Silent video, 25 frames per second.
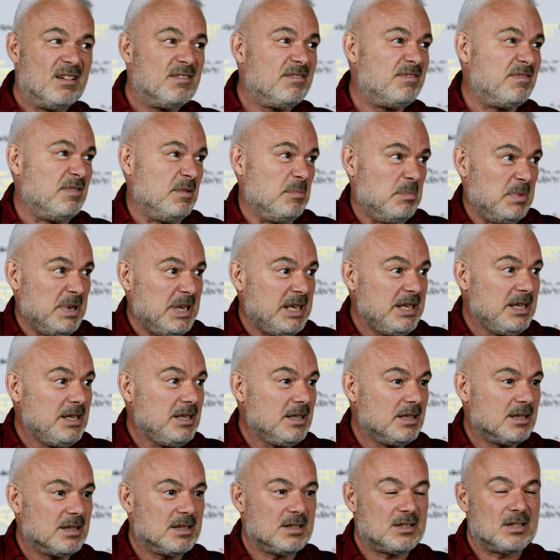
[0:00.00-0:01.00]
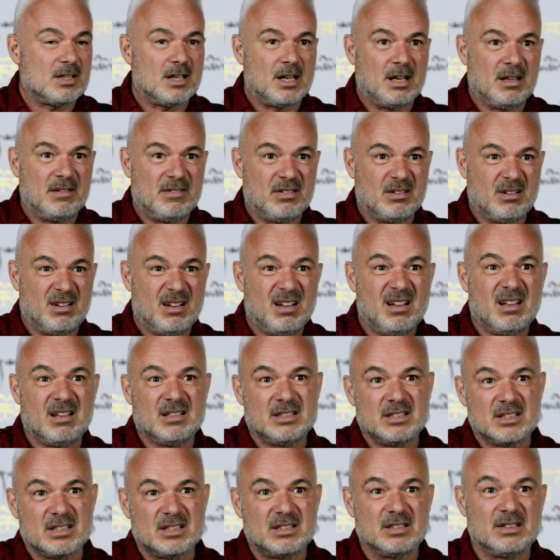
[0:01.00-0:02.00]
For me at the time, I thought,
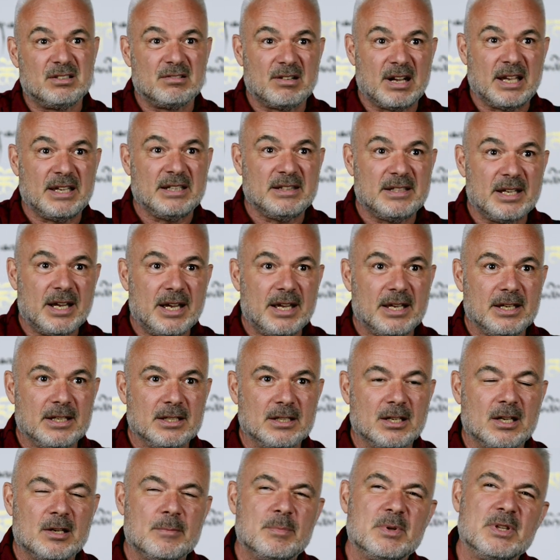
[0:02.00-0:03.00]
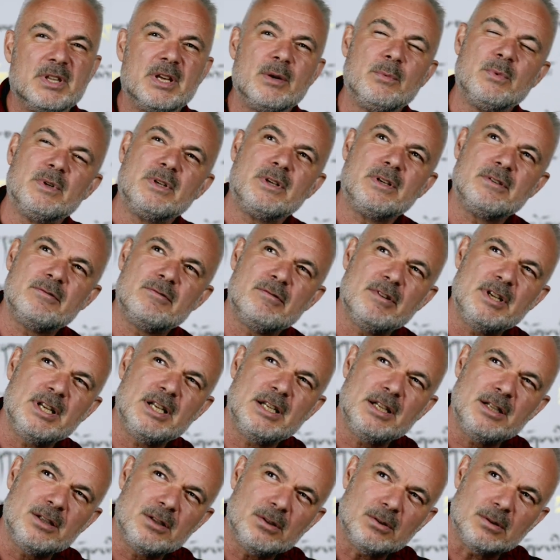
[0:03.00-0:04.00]
ah, just a grey day, you know. But then when I
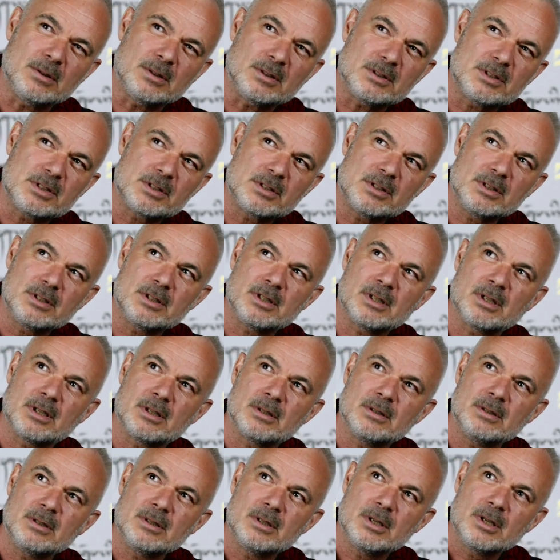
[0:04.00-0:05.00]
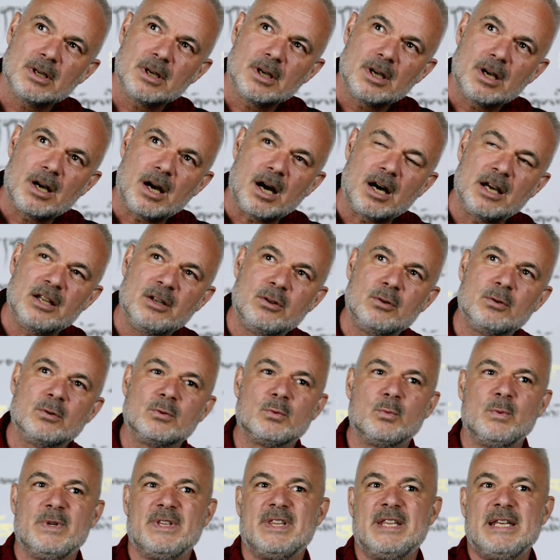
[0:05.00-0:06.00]
really looked, you know, I
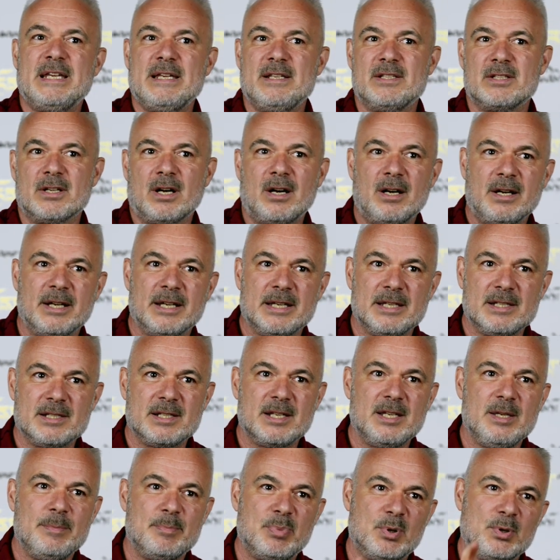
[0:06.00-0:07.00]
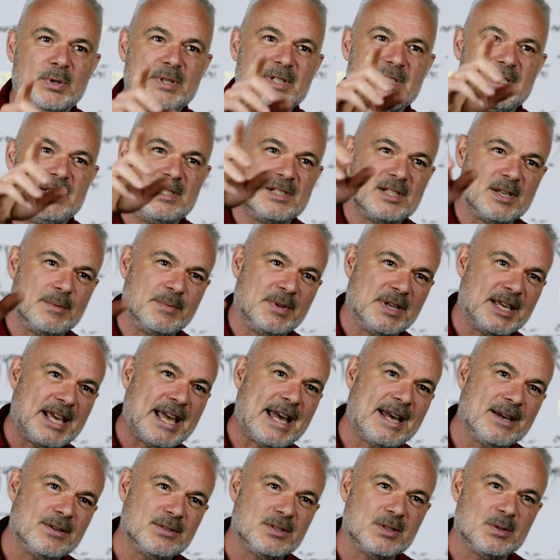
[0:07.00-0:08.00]
looked with his eyes. He pointed something
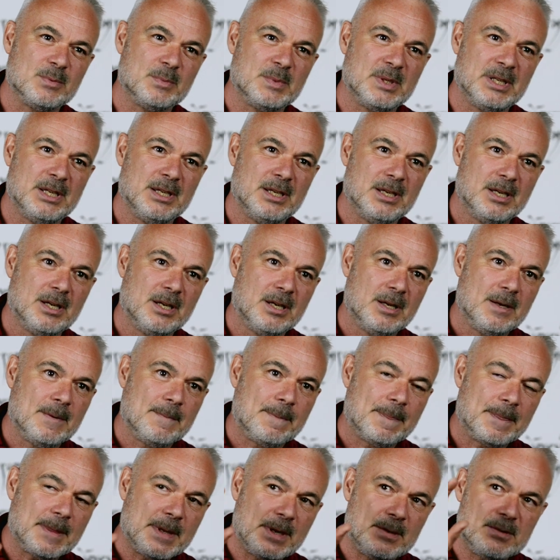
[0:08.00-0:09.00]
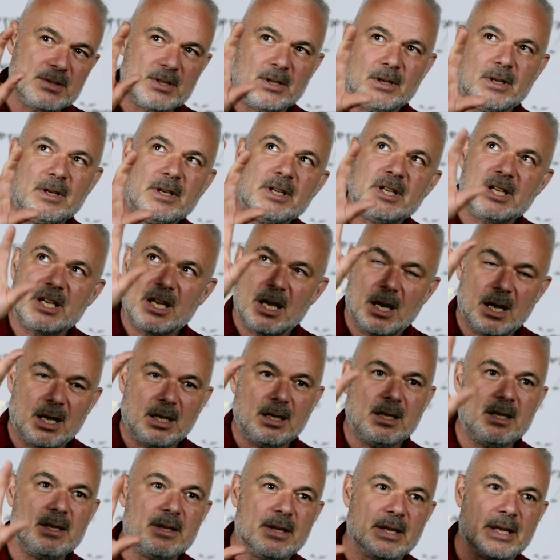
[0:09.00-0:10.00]
out to me. There was a lot of
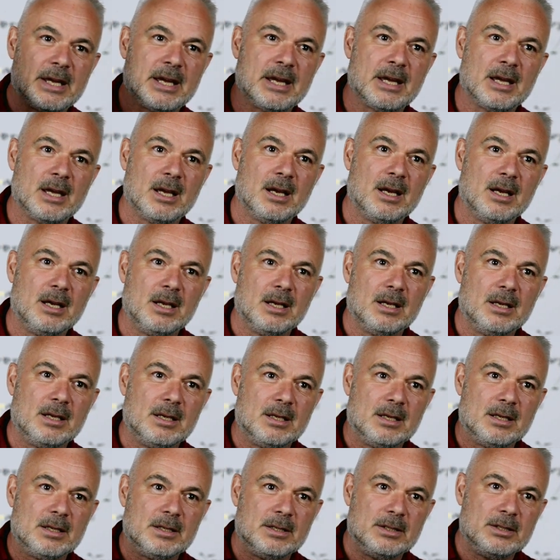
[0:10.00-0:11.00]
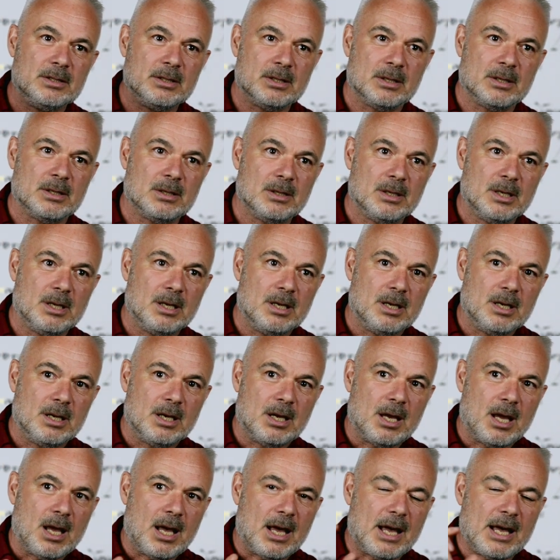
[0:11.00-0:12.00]
colour there, you know.
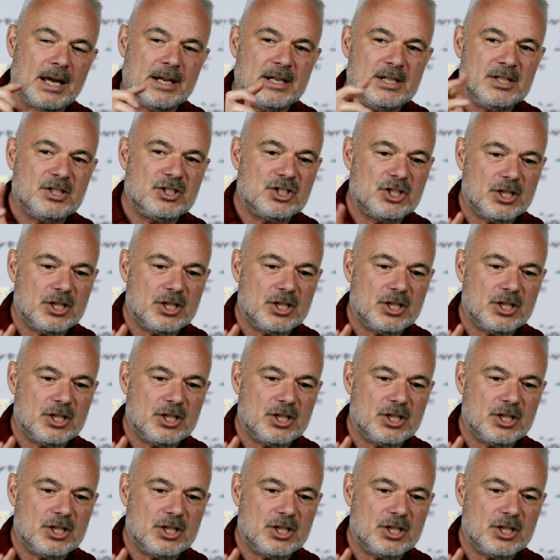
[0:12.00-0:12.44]
And it's